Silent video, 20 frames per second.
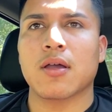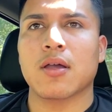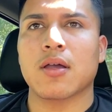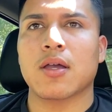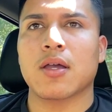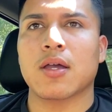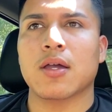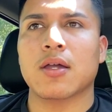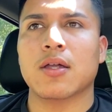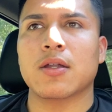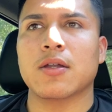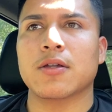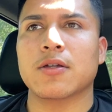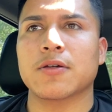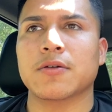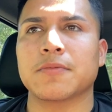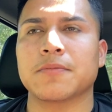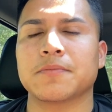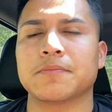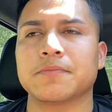And
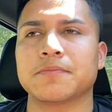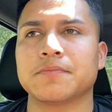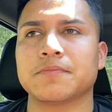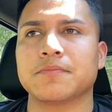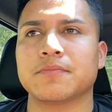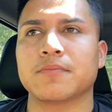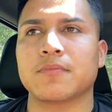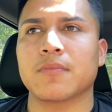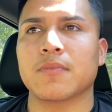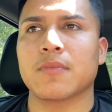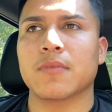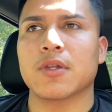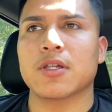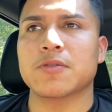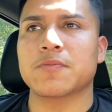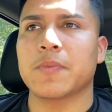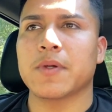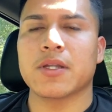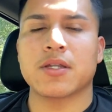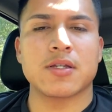it's
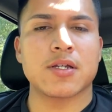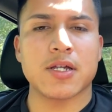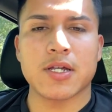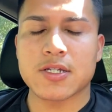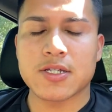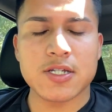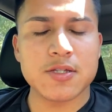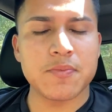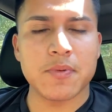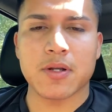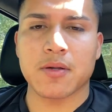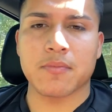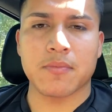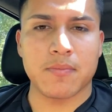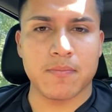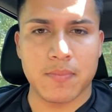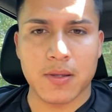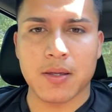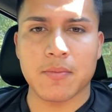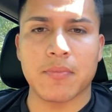just been a
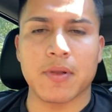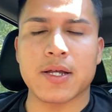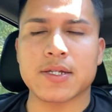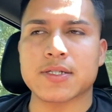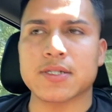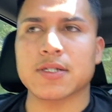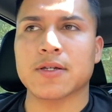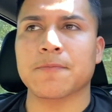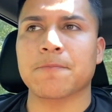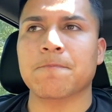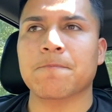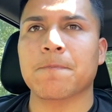big blessing.